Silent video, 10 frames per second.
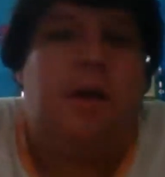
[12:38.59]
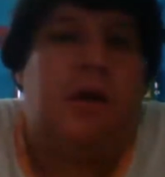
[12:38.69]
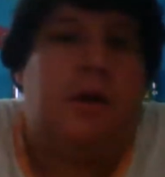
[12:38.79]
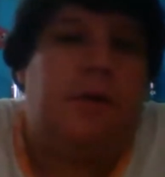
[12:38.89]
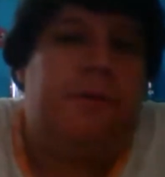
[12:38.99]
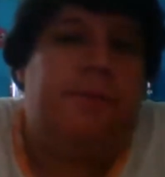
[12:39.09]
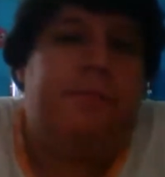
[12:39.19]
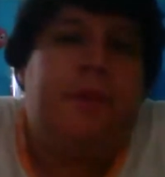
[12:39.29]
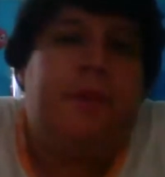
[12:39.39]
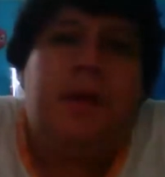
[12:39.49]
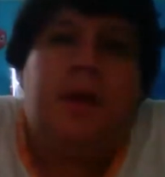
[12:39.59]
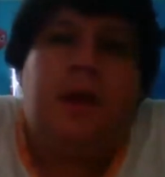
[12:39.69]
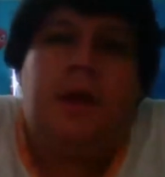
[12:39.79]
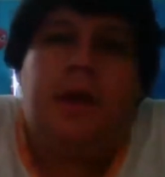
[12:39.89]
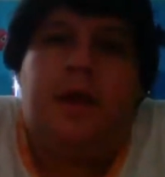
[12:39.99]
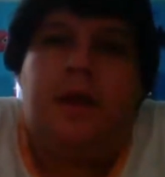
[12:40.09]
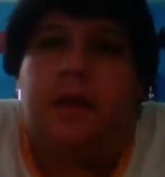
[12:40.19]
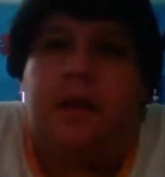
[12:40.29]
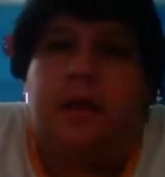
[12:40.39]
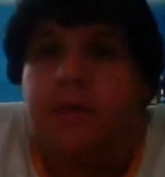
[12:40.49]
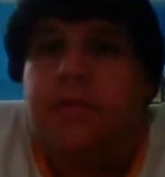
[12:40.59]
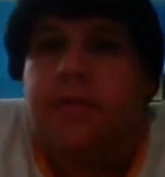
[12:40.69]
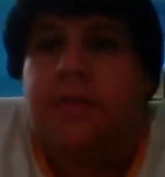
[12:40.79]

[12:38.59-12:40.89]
And another